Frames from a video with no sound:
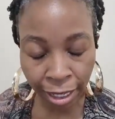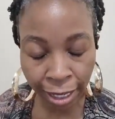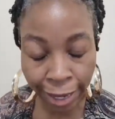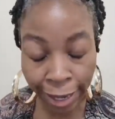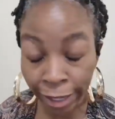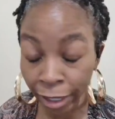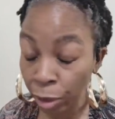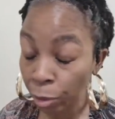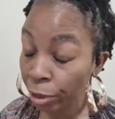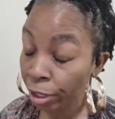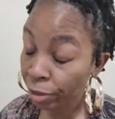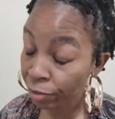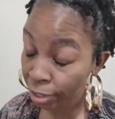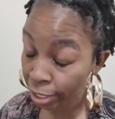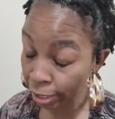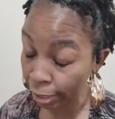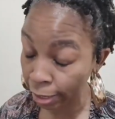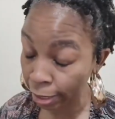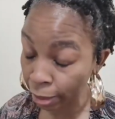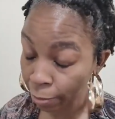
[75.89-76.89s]
I don't give a
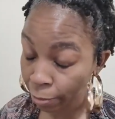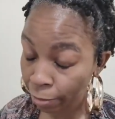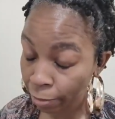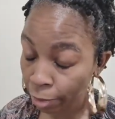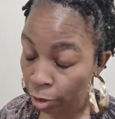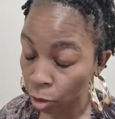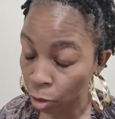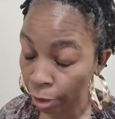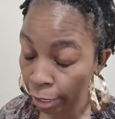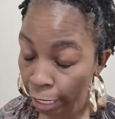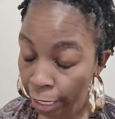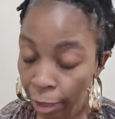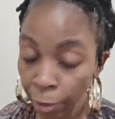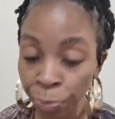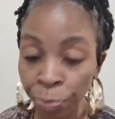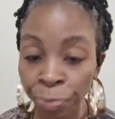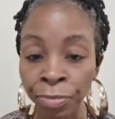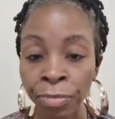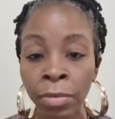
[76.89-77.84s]
damn. Okay.